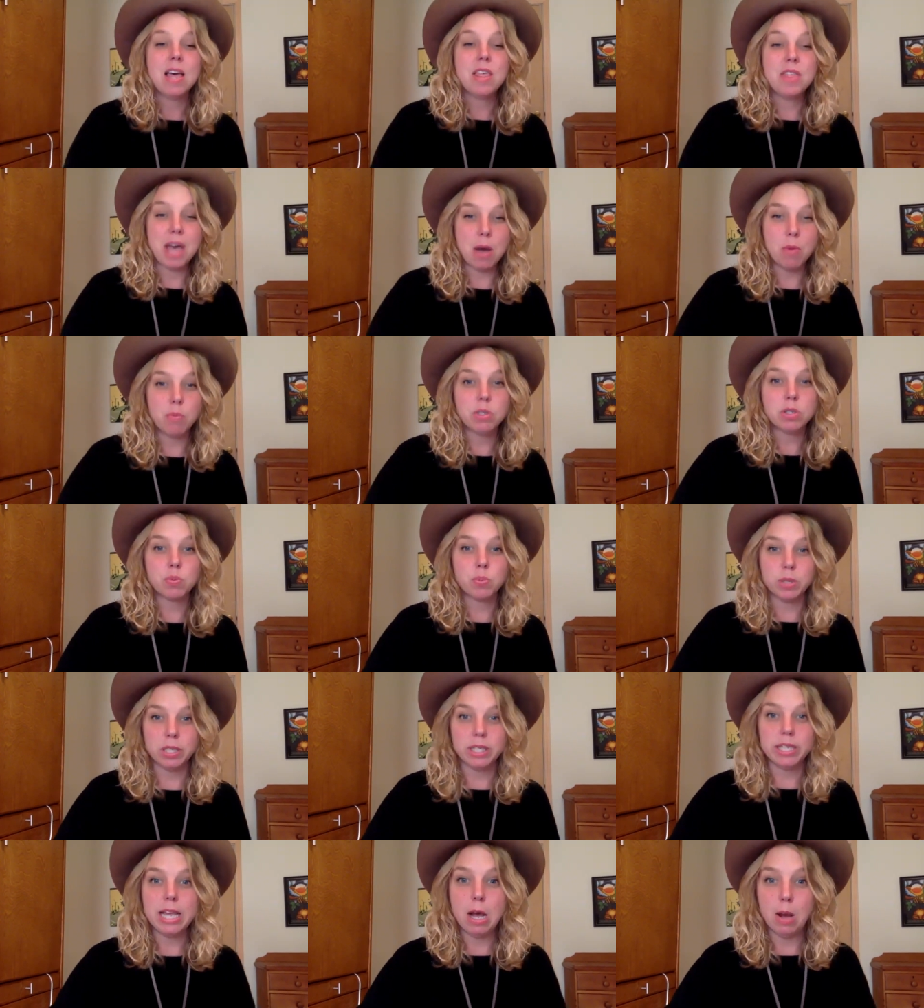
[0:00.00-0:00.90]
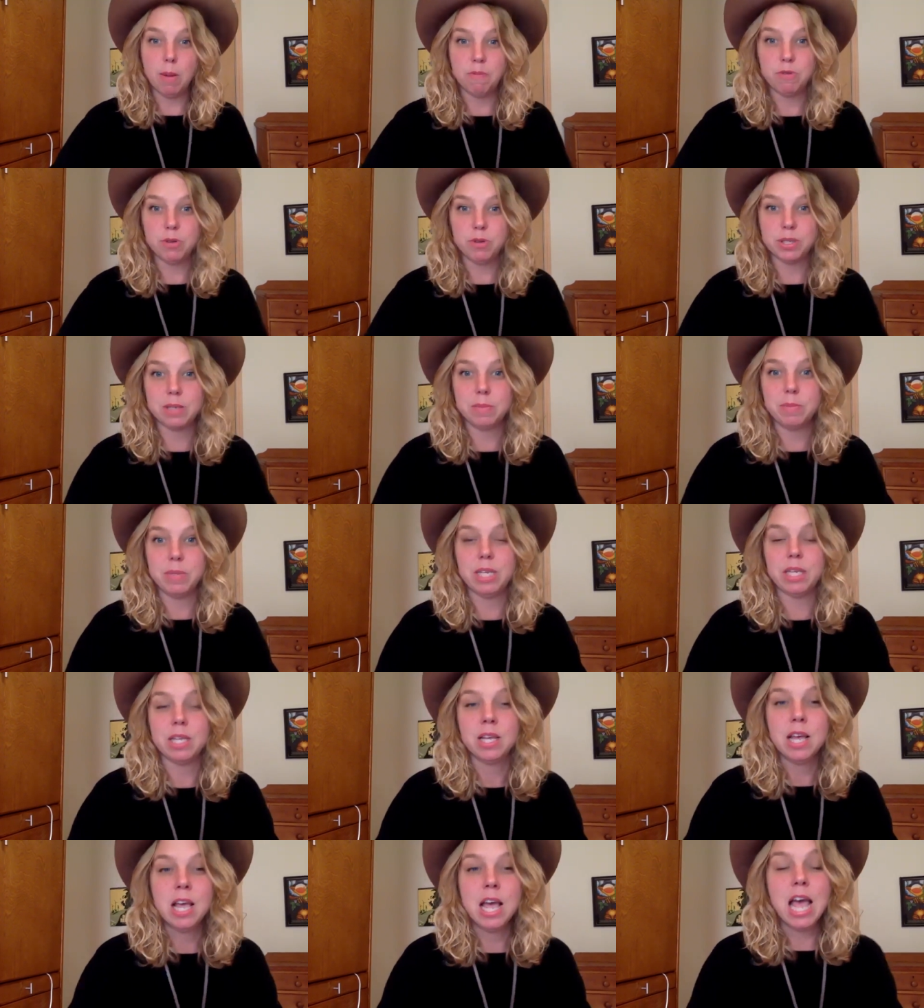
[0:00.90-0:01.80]
That was really helpful to
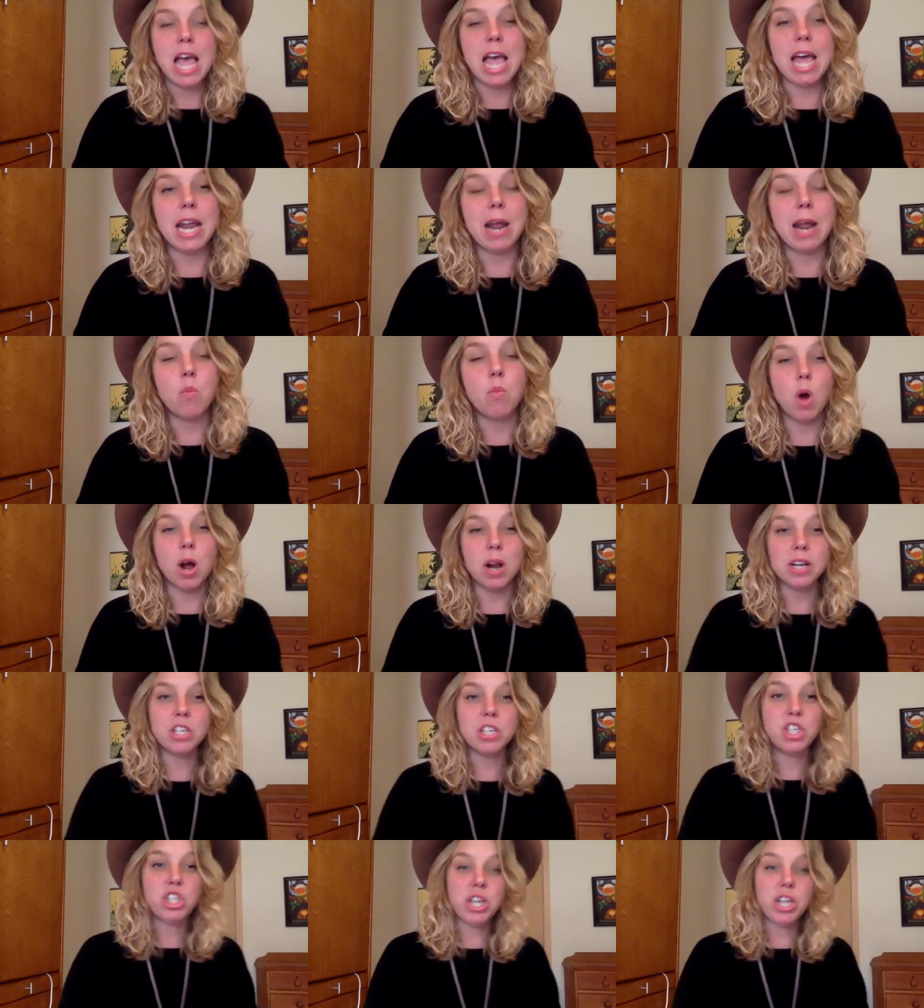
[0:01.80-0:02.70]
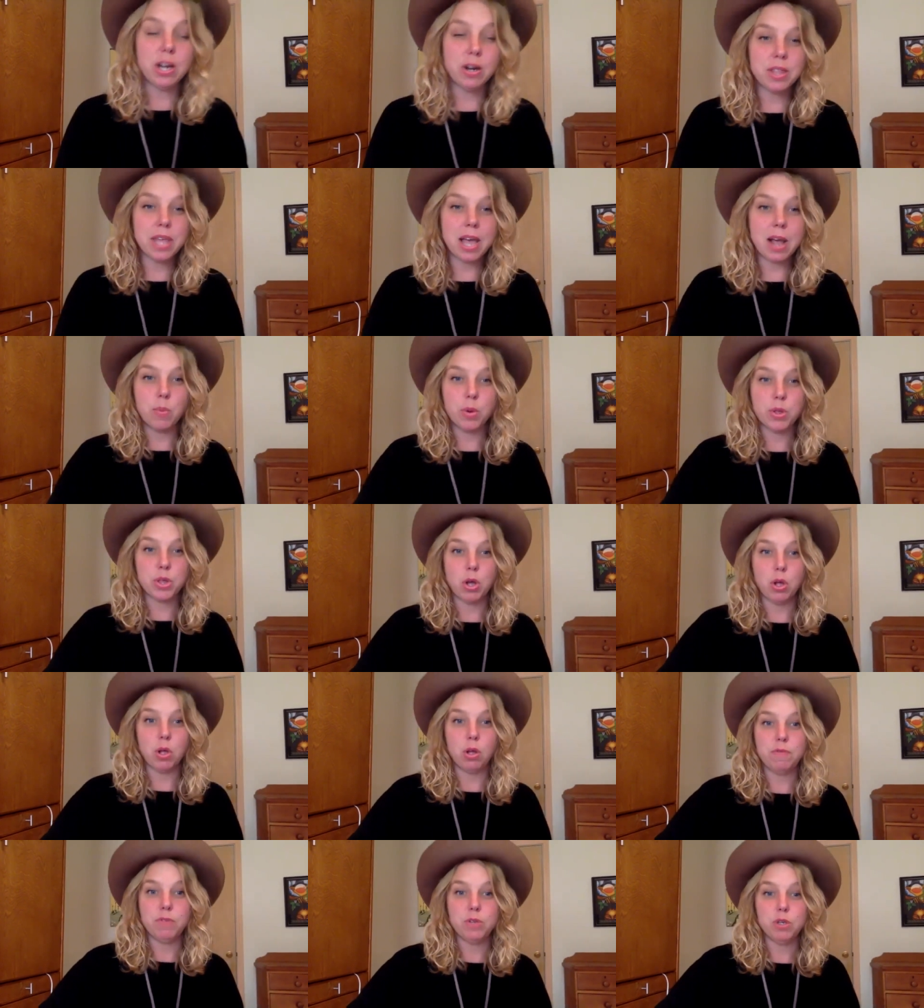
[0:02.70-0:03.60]
me, and I want to share that with
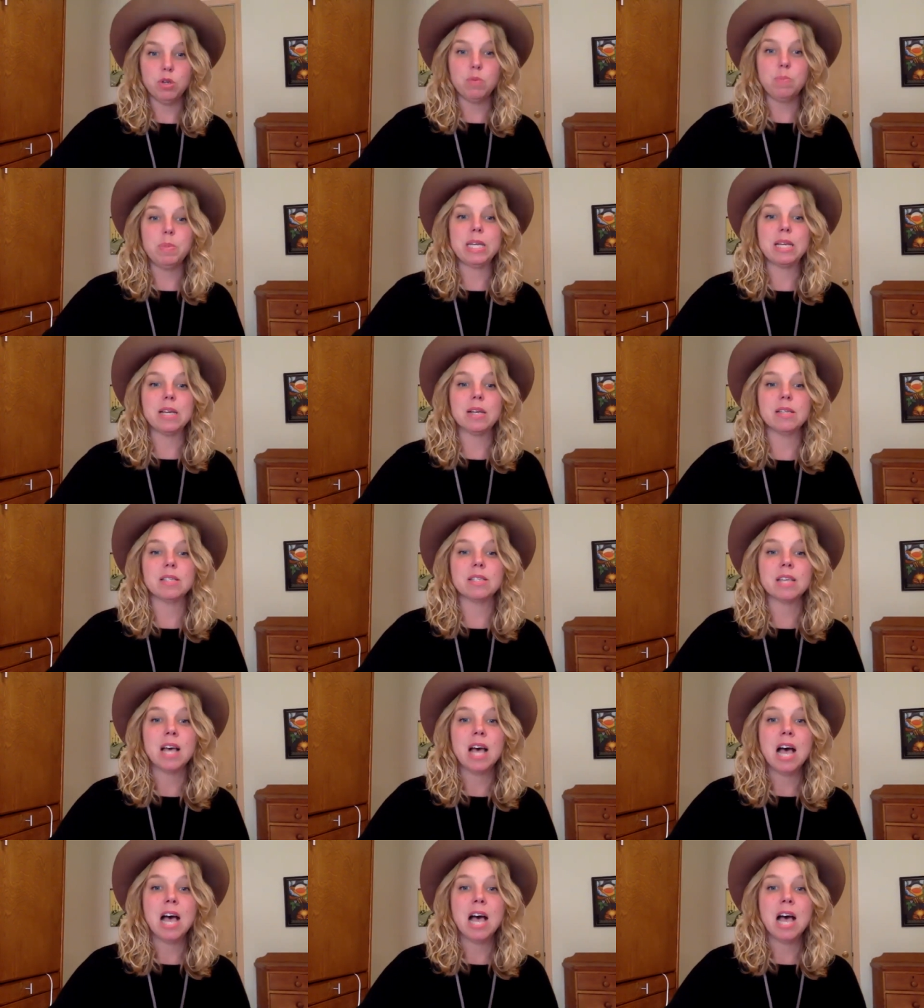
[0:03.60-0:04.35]
all of you because